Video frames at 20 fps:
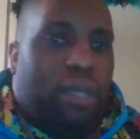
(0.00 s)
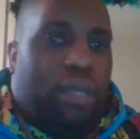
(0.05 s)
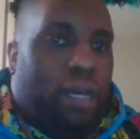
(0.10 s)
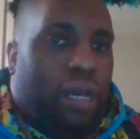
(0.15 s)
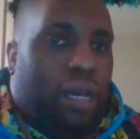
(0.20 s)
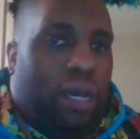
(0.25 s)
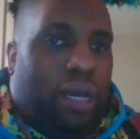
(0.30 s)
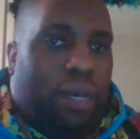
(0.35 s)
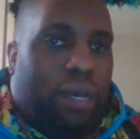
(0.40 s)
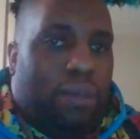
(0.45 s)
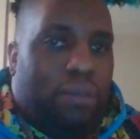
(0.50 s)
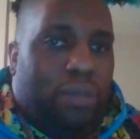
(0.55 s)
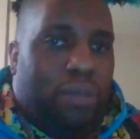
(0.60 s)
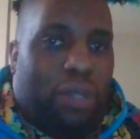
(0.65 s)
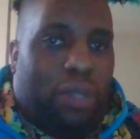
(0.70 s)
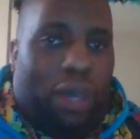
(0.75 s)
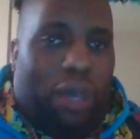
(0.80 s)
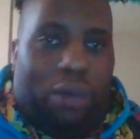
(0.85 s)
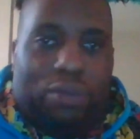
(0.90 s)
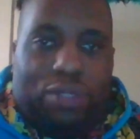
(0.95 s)

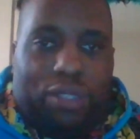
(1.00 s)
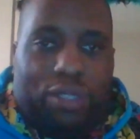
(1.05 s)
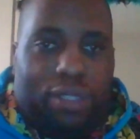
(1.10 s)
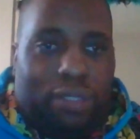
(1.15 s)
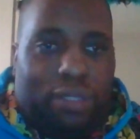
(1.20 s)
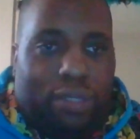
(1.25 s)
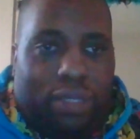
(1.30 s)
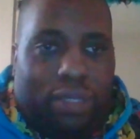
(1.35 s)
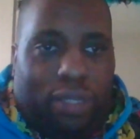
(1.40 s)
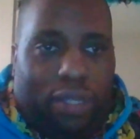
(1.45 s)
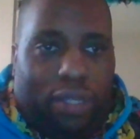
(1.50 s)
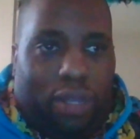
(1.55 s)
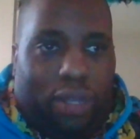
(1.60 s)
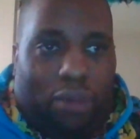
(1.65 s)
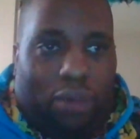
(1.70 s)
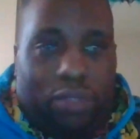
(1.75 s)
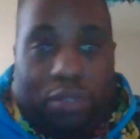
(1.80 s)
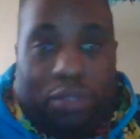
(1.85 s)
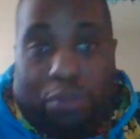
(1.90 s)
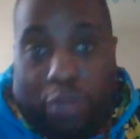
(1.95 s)
You know, I
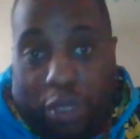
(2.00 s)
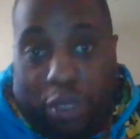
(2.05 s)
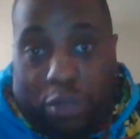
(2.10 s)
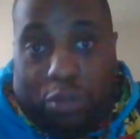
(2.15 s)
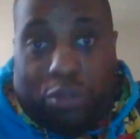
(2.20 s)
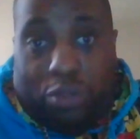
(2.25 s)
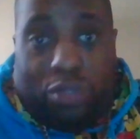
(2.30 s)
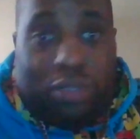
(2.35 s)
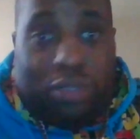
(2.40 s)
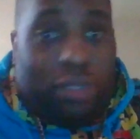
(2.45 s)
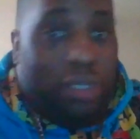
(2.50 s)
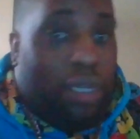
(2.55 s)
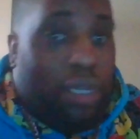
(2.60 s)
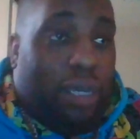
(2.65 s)
was abused.